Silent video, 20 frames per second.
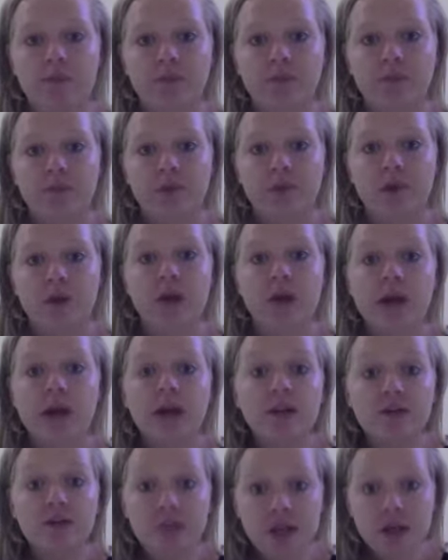your
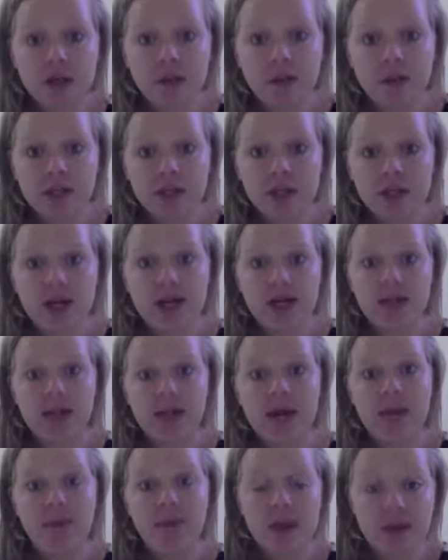native language as
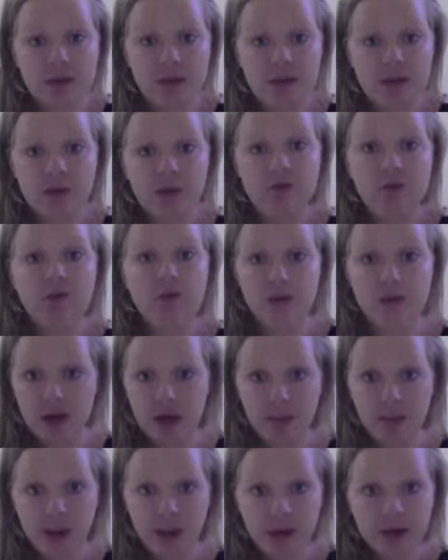a baby. So if you think
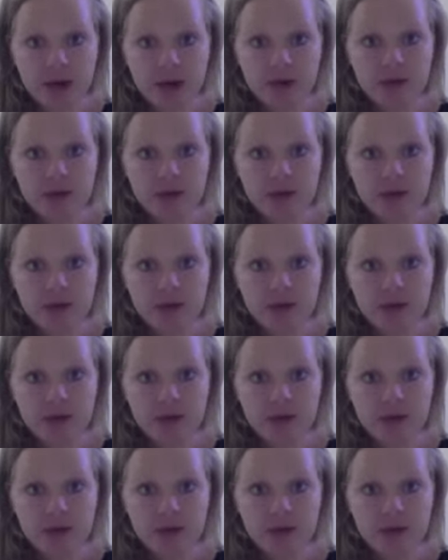about it,